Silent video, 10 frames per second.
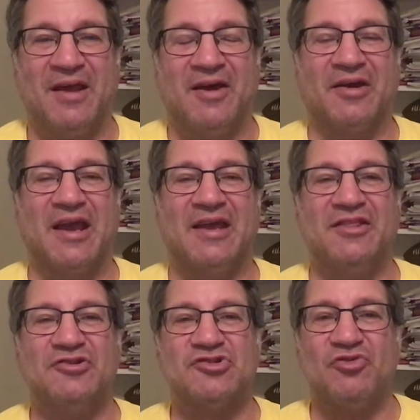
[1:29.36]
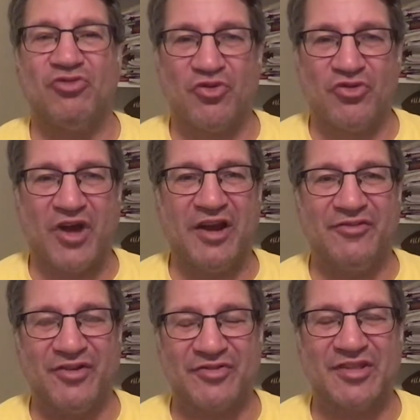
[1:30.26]
Okay, and there's a variety of
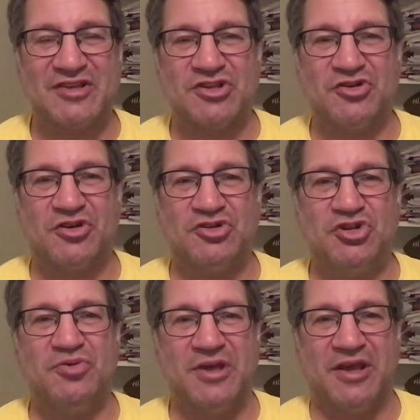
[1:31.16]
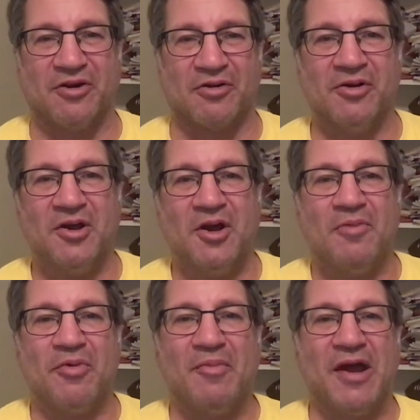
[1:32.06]
different things that you could do here,
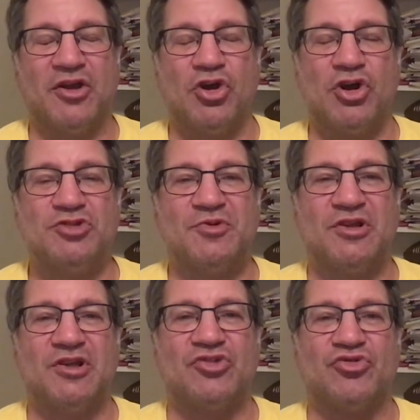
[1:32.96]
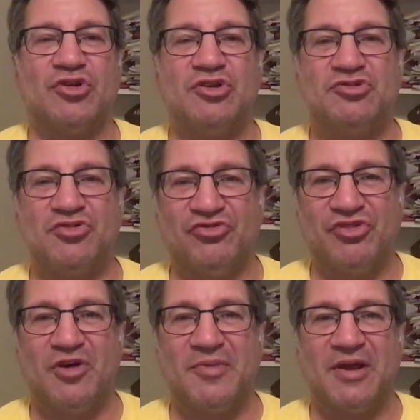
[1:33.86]
but my encouragement is for you to
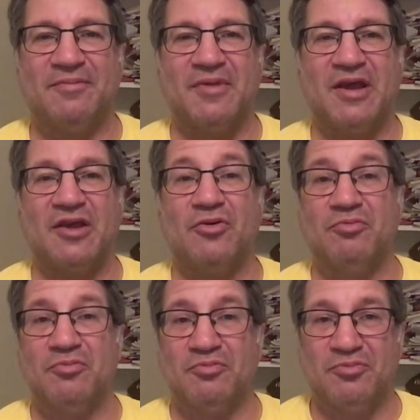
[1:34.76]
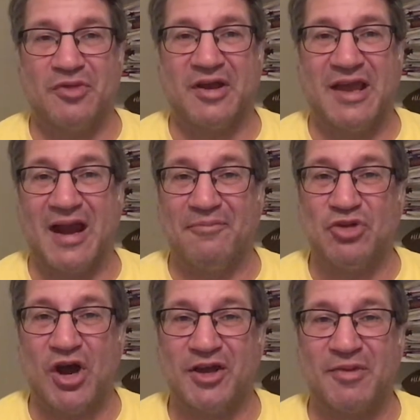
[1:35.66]
film it. And again, I'm
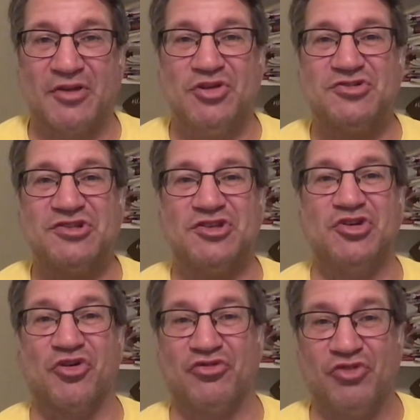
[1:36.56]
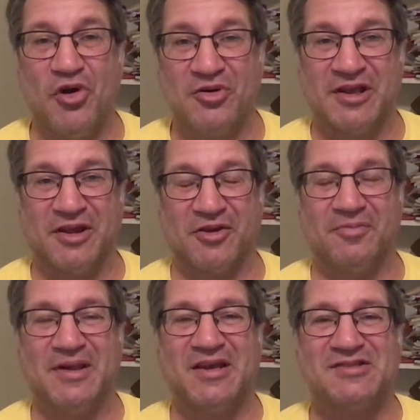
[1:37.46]
talking about using your phone here
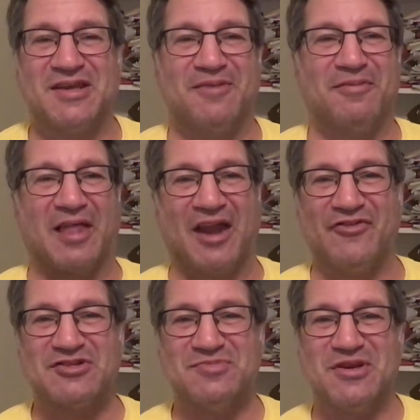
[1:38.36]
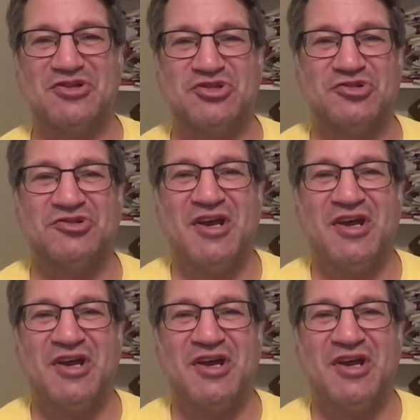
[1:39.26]
because, again, a lot of us ministers,